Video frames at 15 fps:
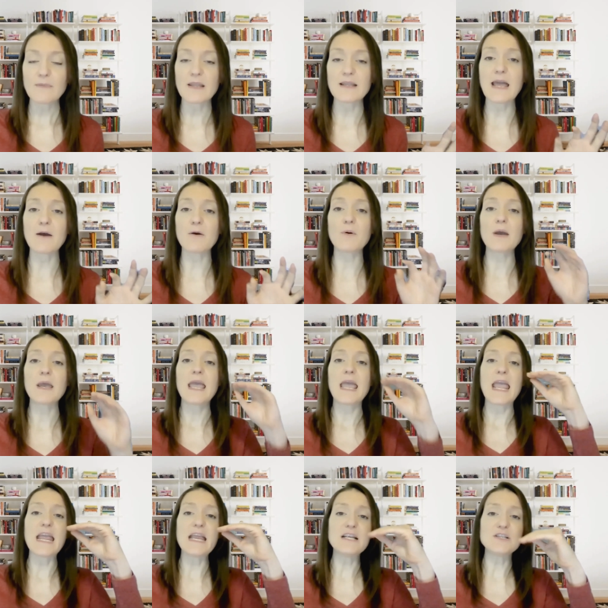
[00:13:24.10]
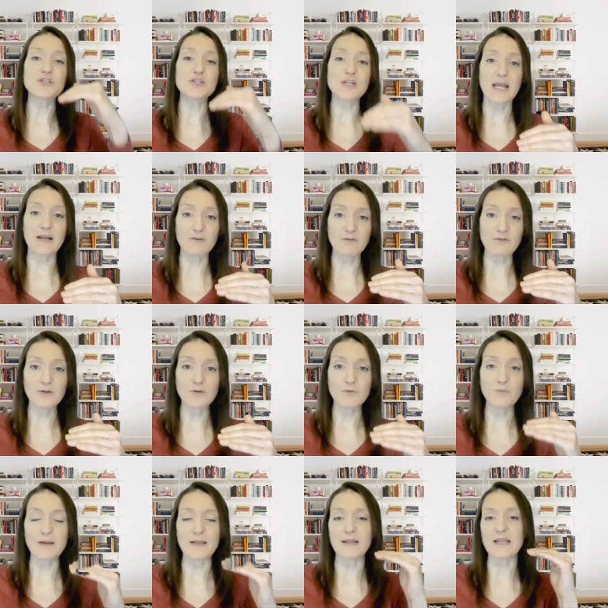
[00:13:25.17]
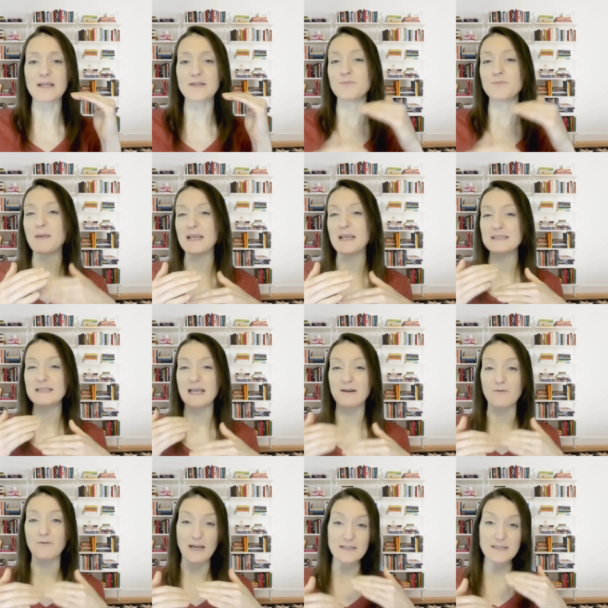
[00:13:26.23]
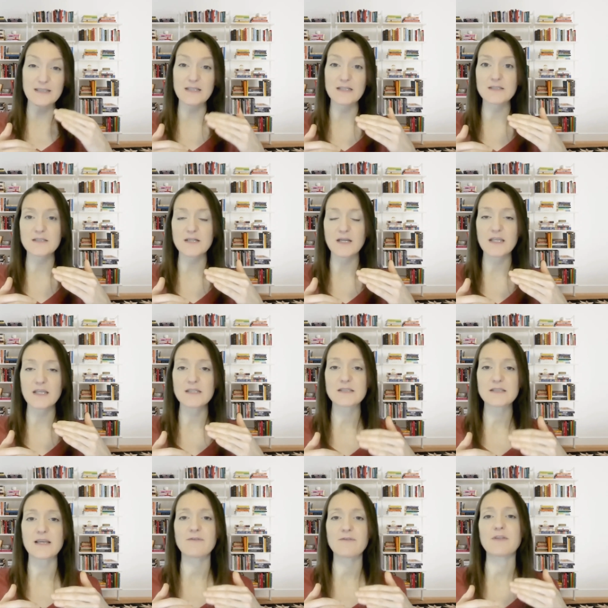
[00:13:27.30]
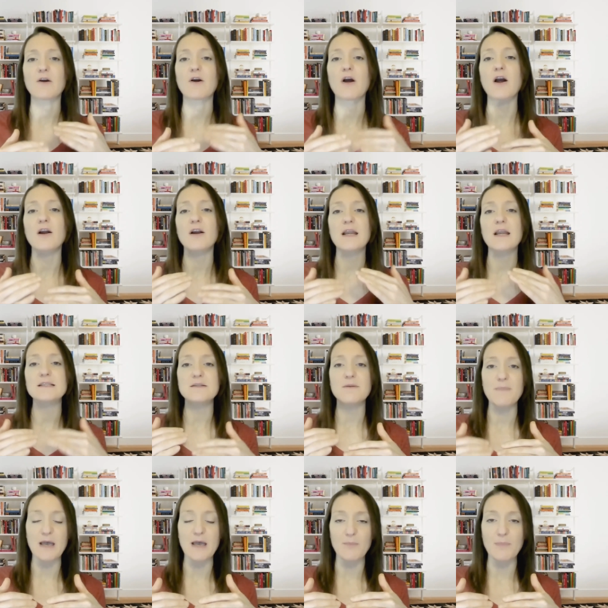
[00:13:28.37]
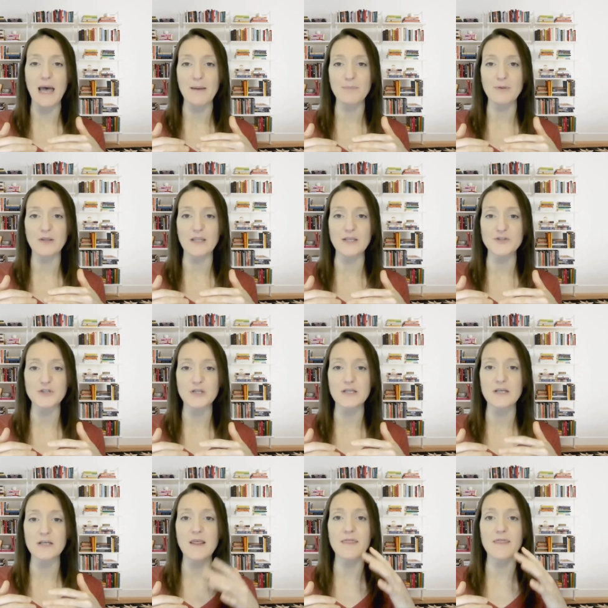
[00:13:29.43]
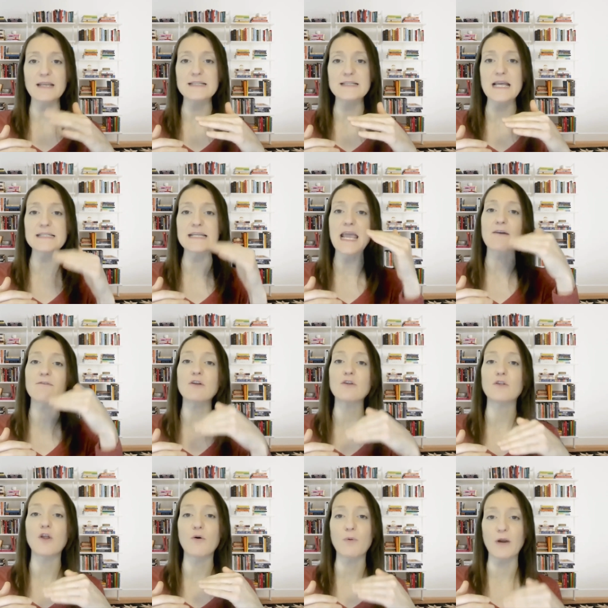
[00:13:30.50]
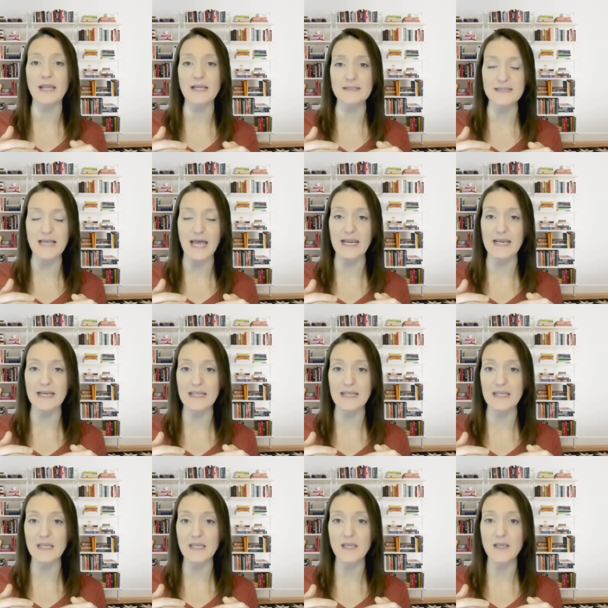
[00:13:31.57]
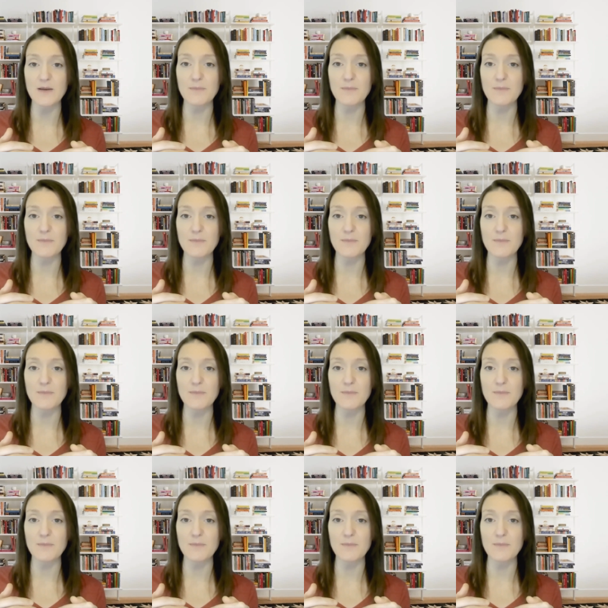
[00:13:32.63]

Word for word: Now, in general, when they do baseline rates in these studies, if there are is a male population, they tend to have a lower anxiety